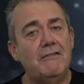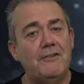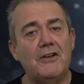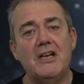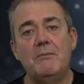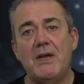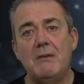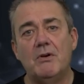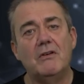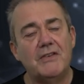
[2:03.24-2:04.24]
fun at
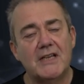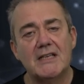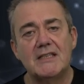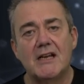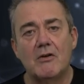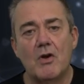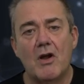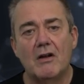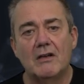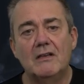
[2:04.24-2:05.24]
people for getting it
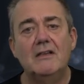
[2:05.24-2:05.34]
wrong.